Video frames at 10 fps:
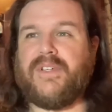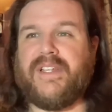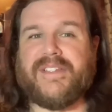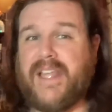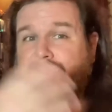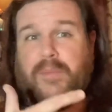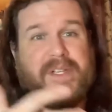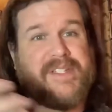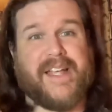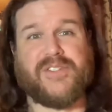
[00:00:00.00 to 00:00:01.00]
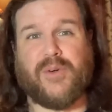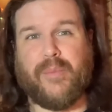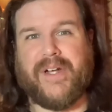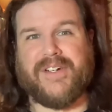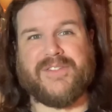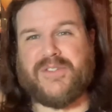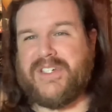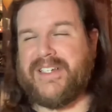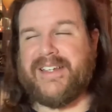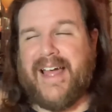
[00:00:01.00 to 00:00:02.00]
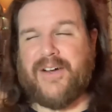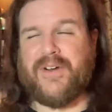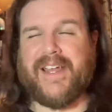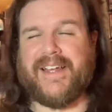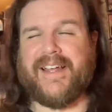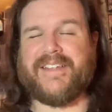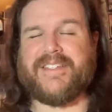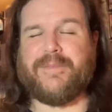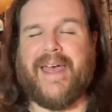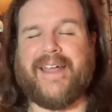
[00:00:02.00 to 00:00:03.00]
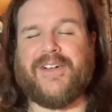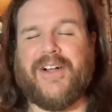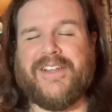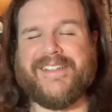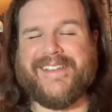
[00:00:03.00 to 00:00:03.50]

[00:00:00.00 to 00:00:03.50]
doesn't have a mustache or a beard, so she did not recognize him at all.